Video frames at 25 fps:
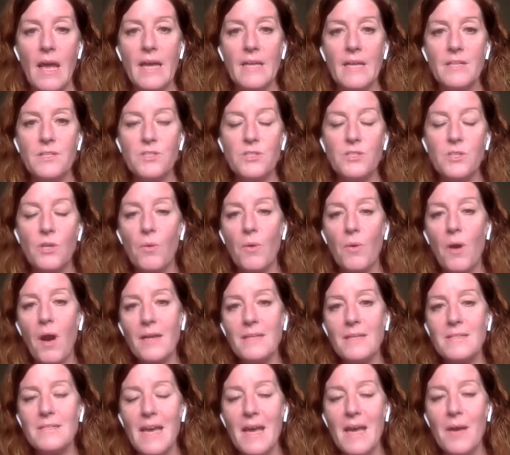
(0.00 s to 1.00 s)
And so
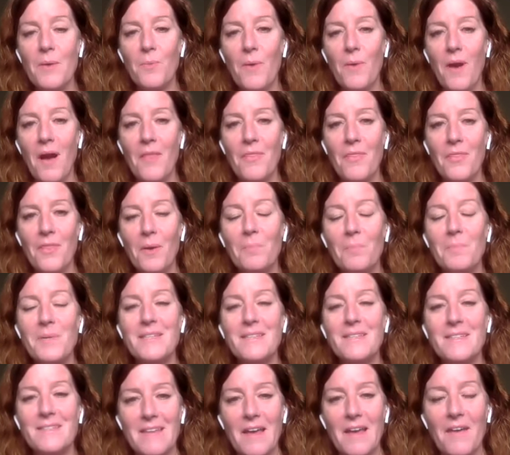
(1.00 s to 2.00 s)
on day 1, there'll be
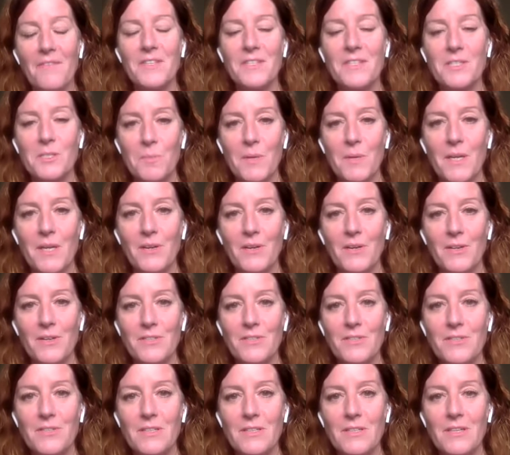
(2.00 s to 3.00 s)
7
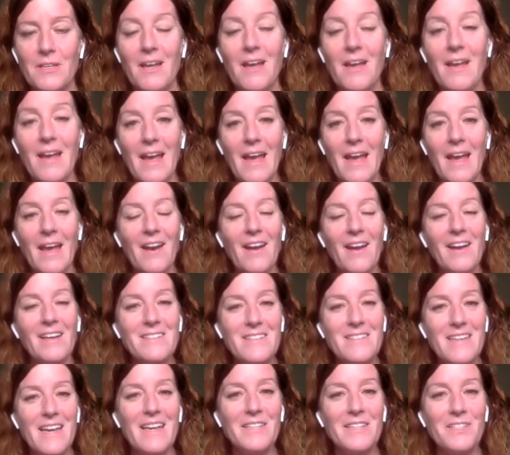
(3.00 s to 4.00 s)
speakers. And on
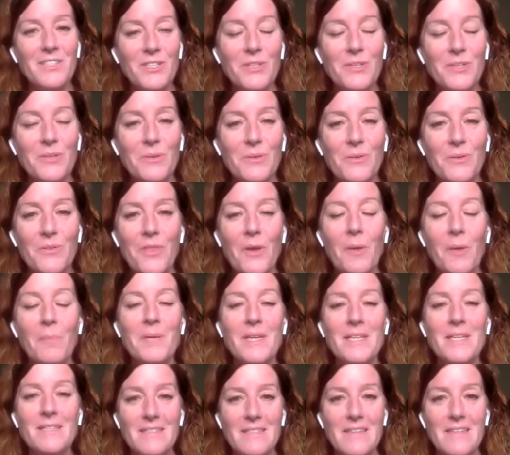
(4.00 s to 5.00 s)
day 2, there'll
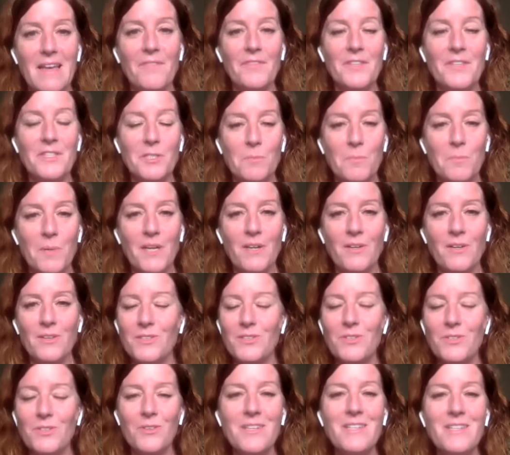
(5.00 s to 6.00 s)
be 7
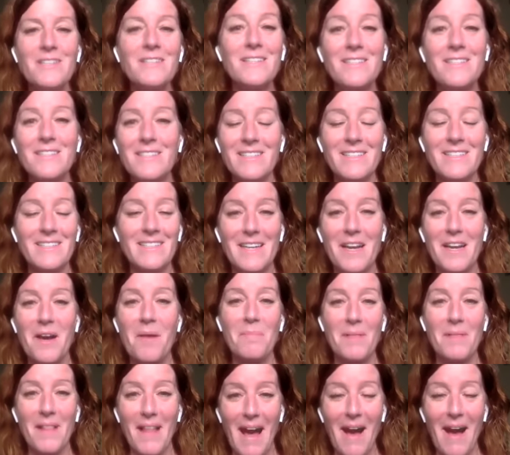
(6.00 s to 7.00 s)
speakers. So this is just a
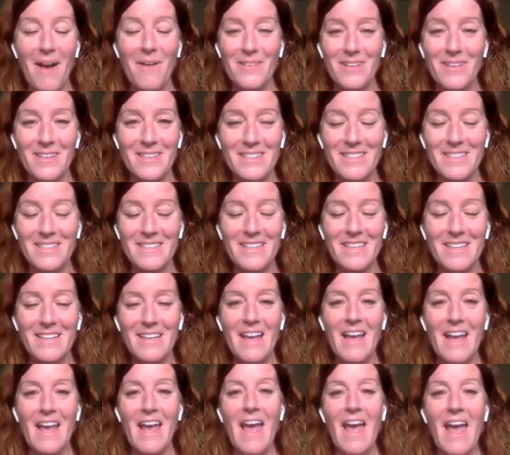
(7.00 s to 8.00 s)
couple hours.
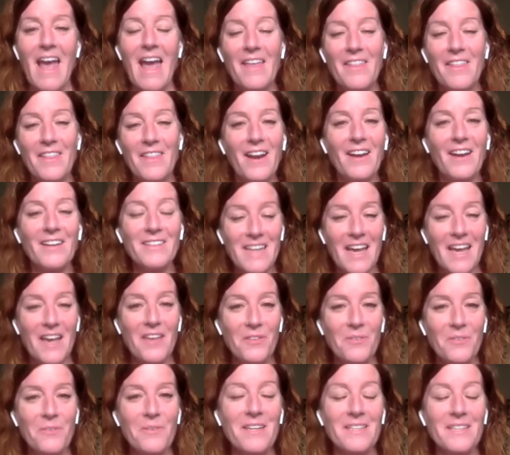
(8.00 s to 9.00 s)
And then on day
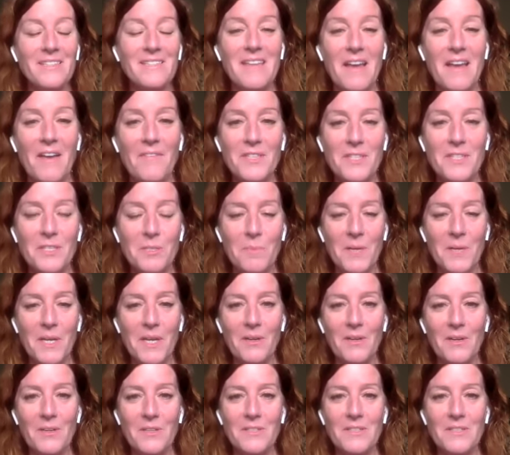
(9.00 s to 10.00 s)
3, 7
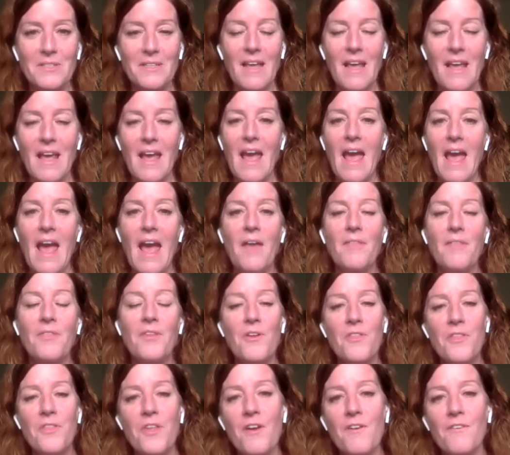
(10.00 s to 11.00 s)
speakers. And
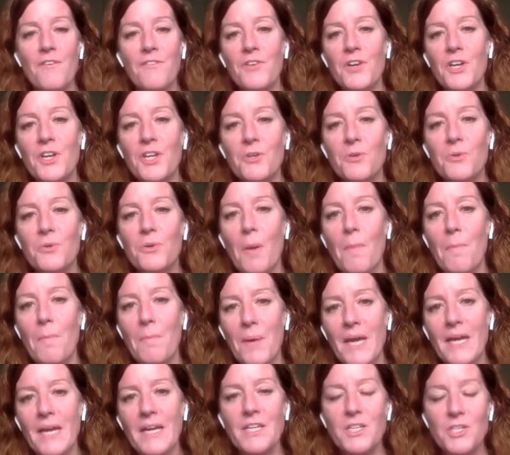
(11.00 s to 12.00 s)
they're there for you to
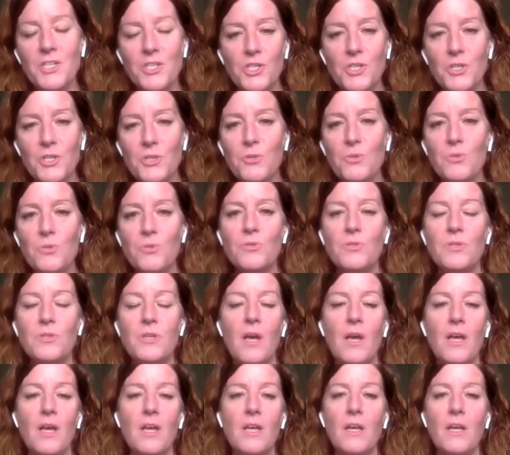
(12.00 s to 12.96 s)
pick and choose.